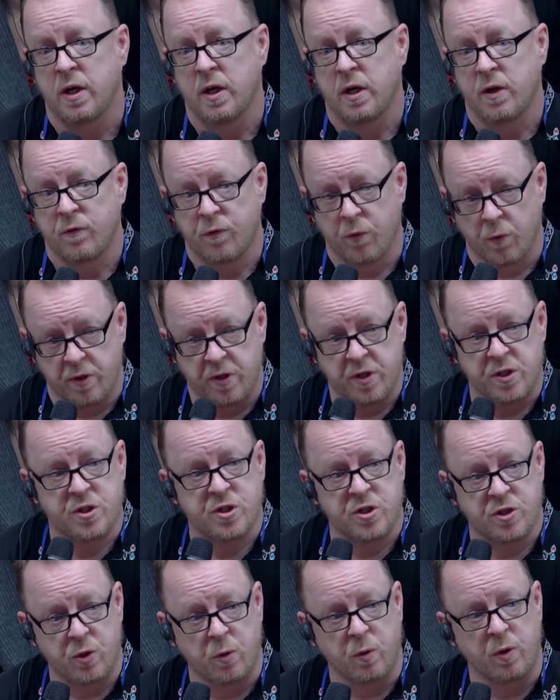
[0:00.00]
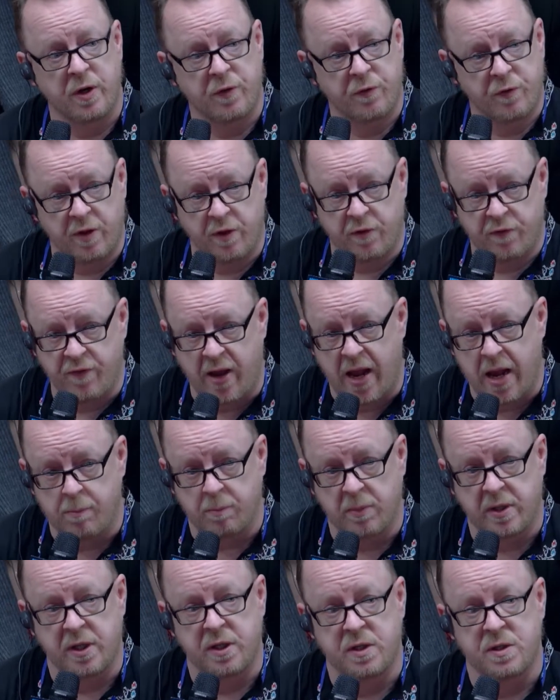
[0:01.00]
for this story, for the
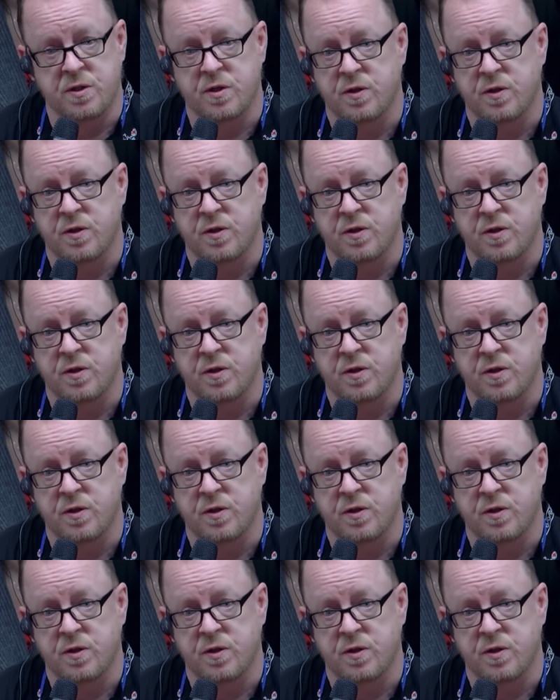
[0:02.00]
families,